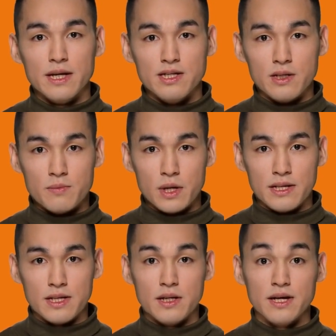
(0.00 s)
It is a
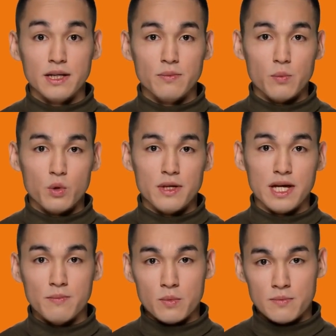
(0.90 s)
device that is capable of
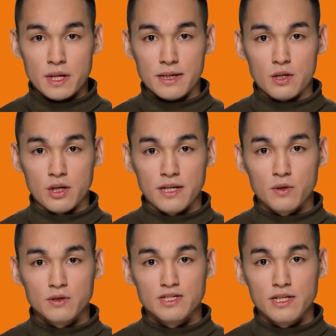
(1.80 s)
amplifying an
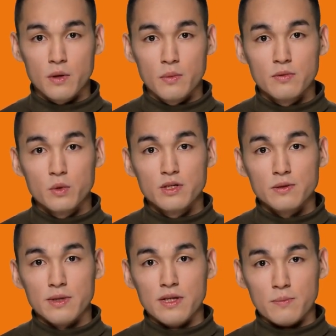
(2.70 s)
audio signal before a
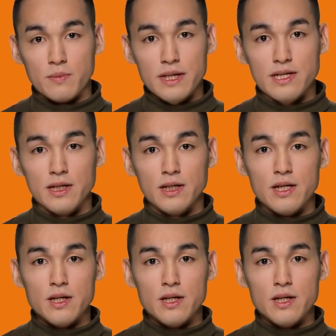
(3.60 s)
speaker plays it.